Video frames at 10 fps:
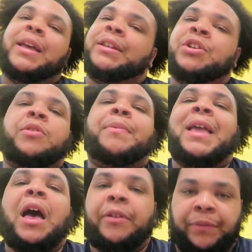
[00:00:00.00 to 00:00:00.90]
it took
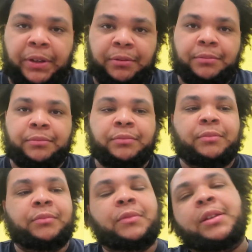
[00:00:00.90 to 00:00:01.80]
me out of it.
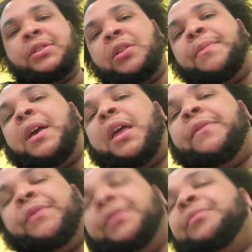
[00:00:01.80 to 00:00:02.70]
It took me out
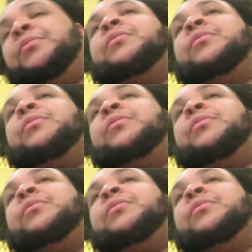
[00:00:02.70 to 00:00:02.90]
of it.